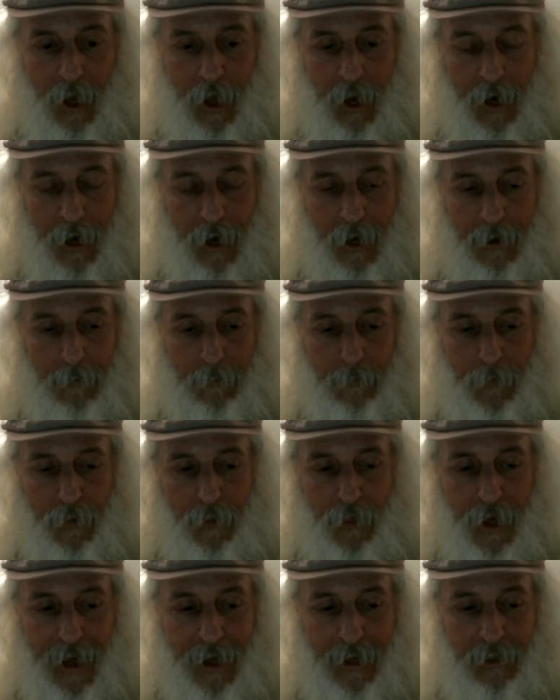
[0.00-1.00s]
um,
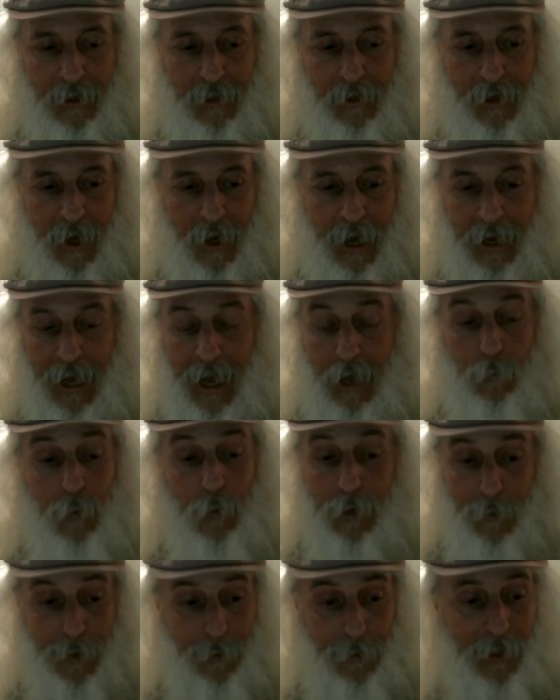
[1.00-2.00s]
then and, and, when
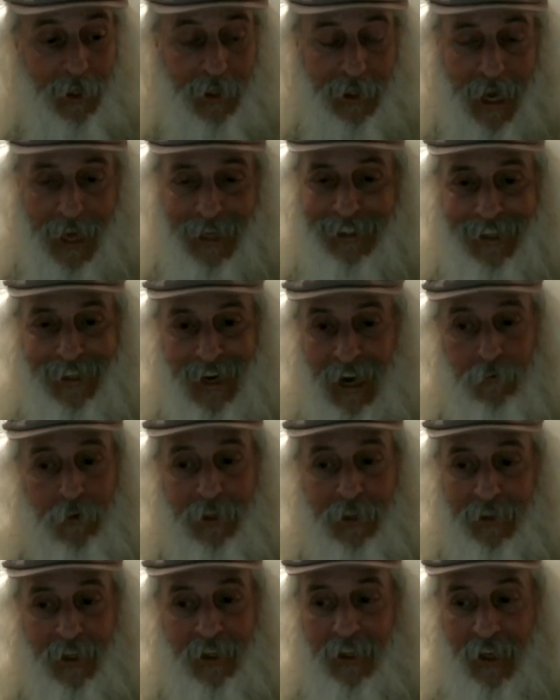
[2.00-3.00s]
we realize that
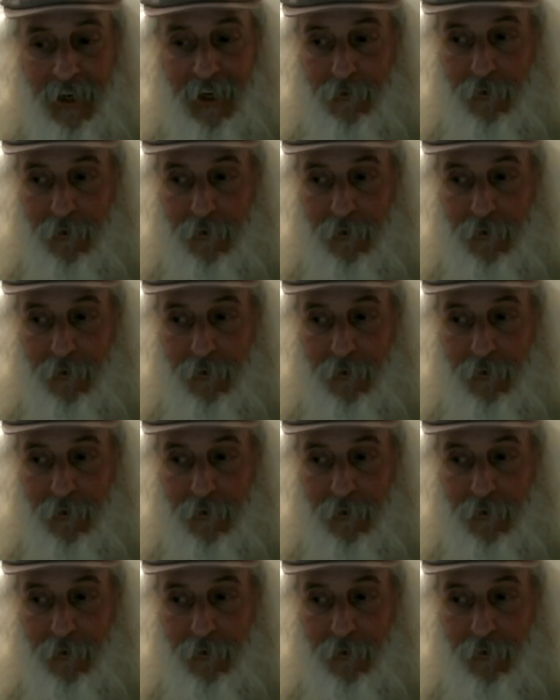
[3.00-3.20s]
everything that ever